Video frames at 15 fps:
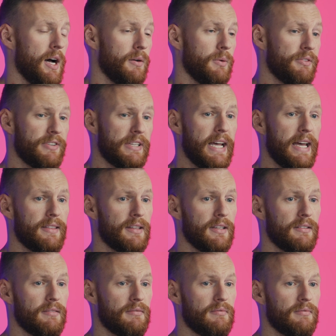We forget
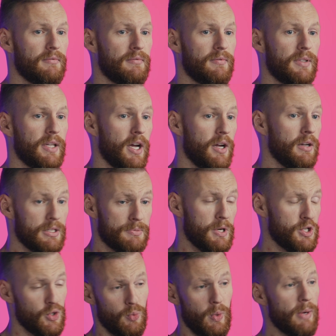that as much as